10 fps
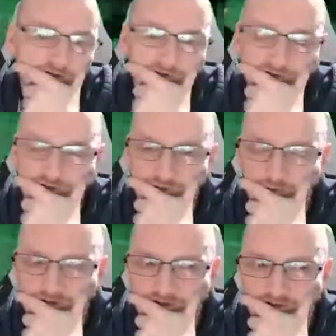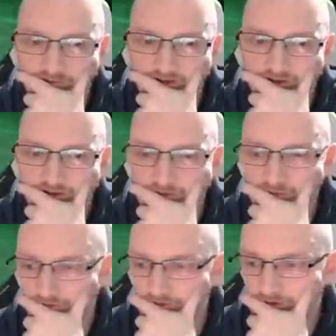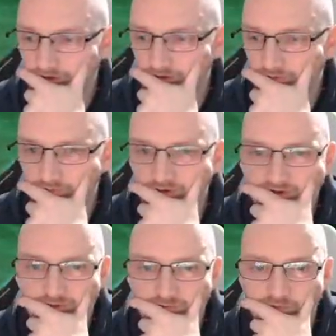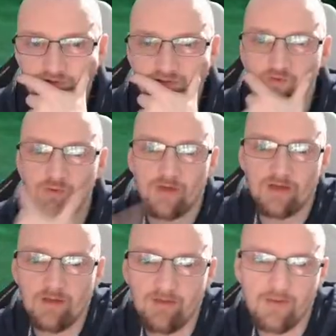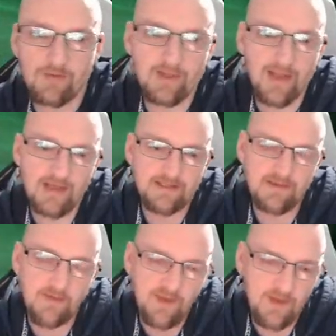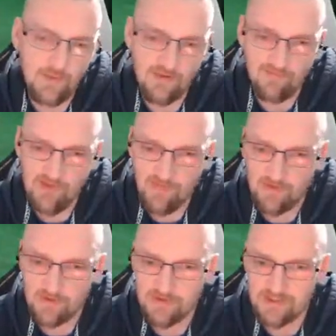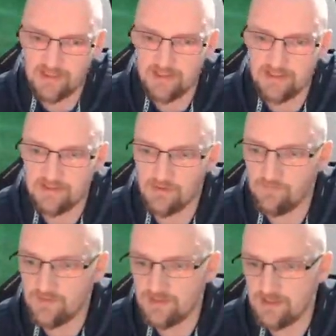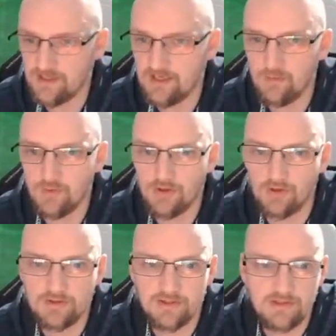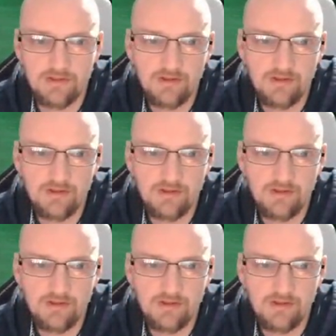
So we're going to give that a go. Right, so first of all, we're going to come out with the Hex. Now, the thing with Rathalos is, obviously, he works